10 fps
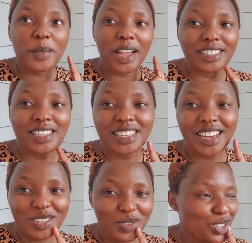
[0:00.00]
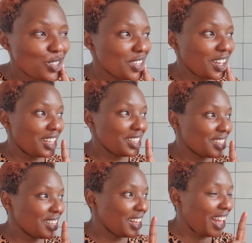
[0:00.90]
I just can't wait, you guys.
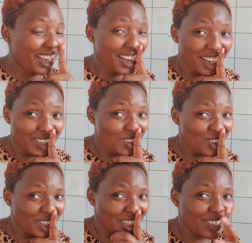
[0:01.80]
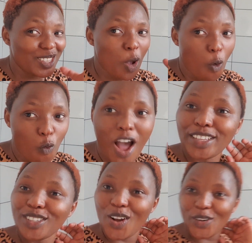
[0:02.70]
I can't wait. So far
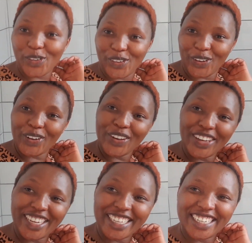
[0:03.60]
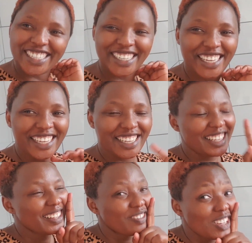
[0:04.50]
so good.
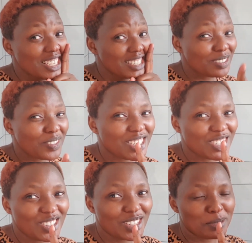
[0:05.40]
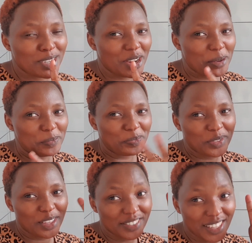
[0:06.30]
Please make sure you subscribe,
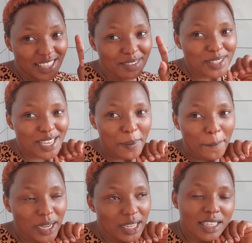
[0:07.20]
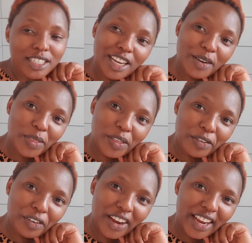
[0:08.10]
give a thumbs up, share with a
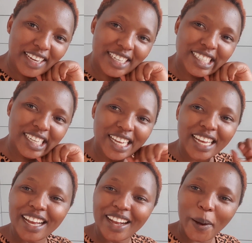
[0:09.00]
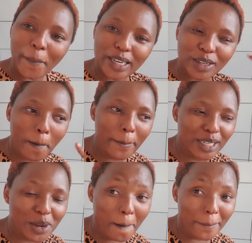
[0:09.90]
friend,
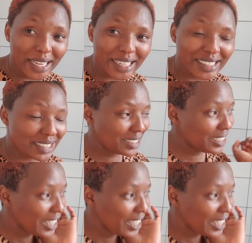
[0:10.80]
comment.